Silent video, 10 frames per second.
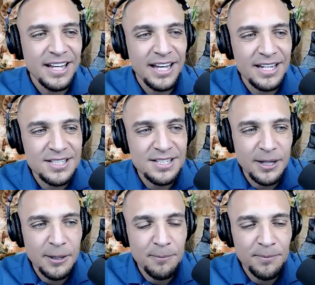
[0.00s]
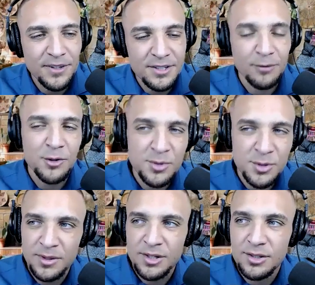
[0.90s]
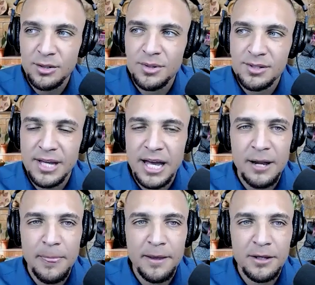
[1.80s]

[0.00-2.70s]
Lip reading: And the difference between the two is that